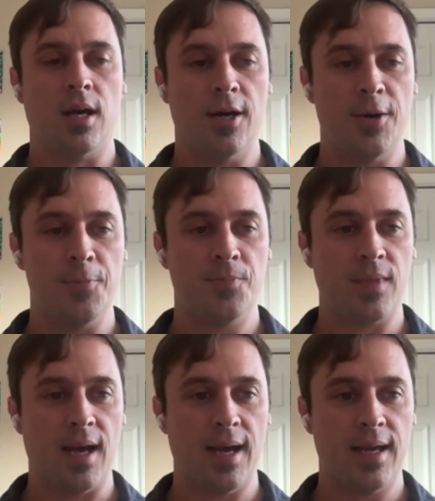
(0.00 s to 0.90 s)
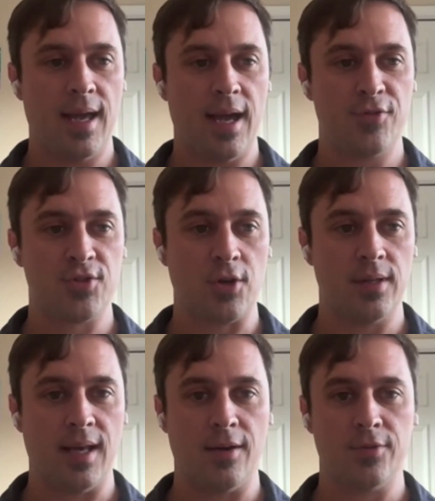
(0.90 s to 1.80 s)
I have
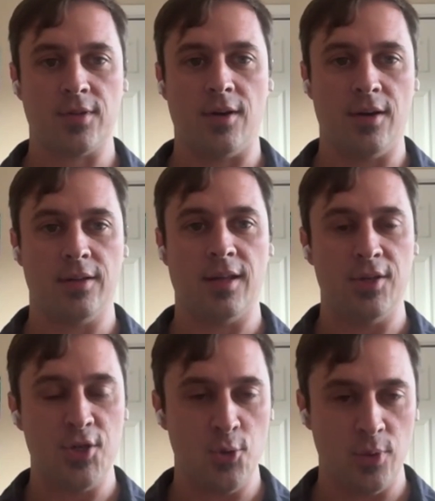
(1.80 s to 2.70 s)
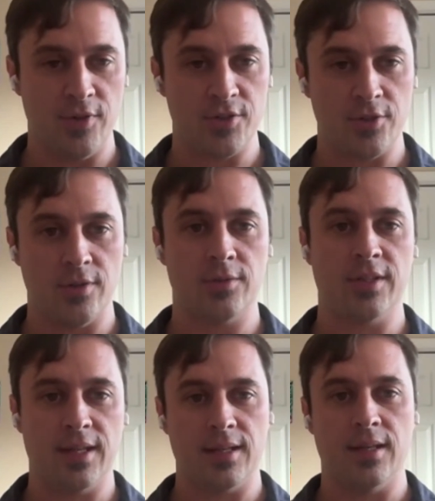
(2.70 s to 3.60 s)
started out on a new adventure
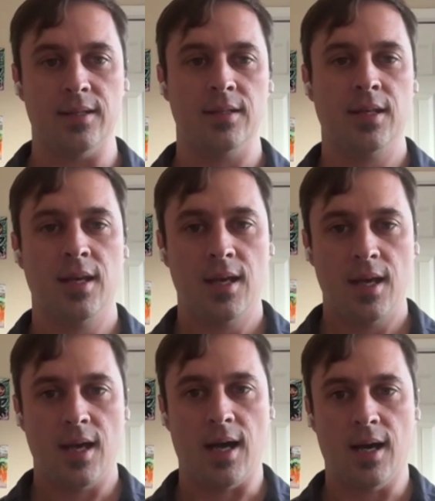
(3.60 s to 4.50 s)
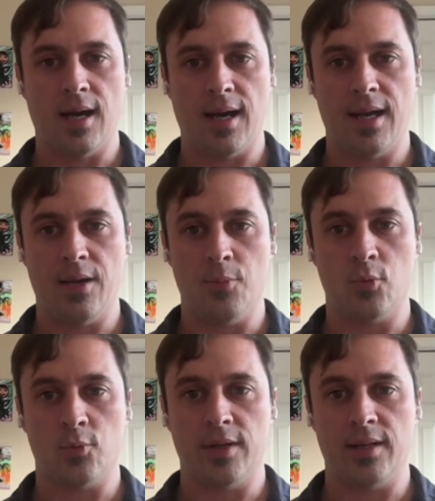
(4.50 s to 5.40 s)
yet again. I am
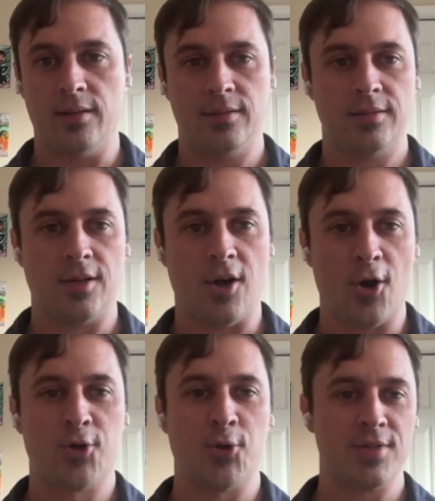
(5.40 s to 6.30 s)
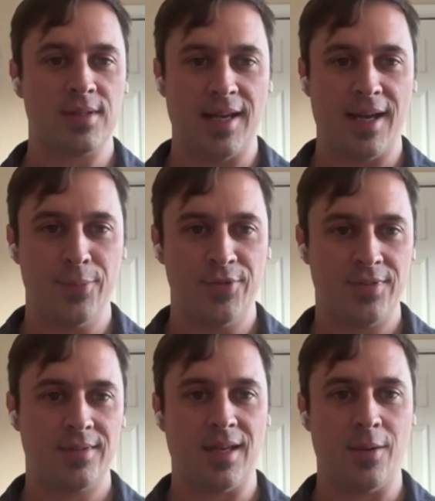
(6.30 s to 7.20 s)
running Arcturus
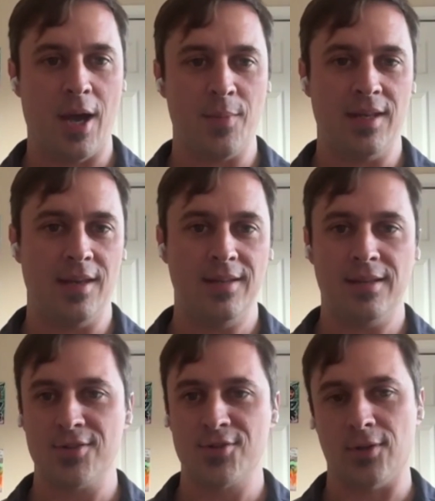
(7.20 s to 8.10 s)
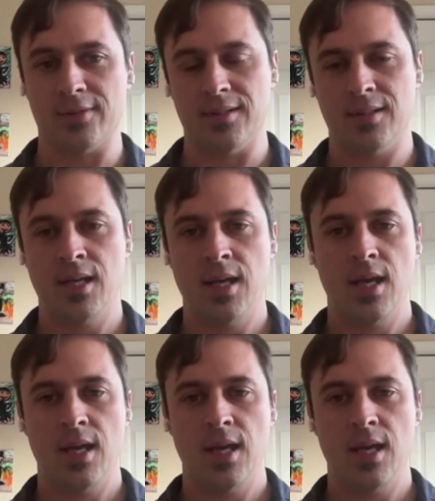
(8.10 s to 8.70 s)
Labs. I'm an indie consultant,